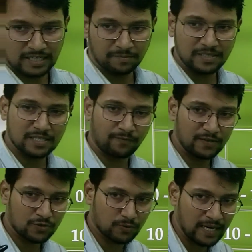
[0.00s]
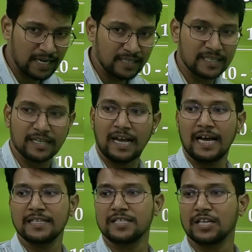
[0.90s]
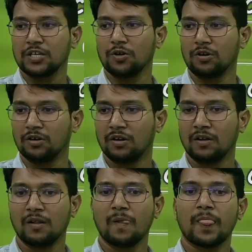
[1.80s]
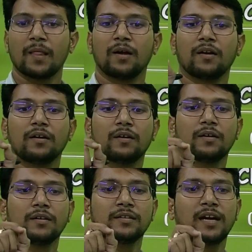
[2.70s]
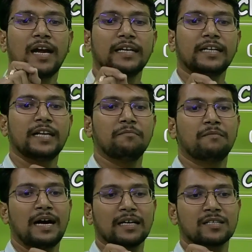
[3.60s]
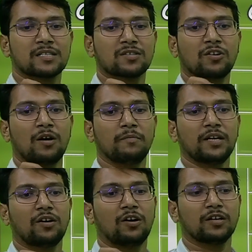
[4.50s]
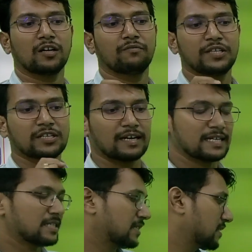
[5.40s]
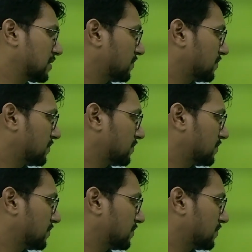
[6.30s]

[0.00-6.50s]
means if a student has secured 30 marks, coming under which class?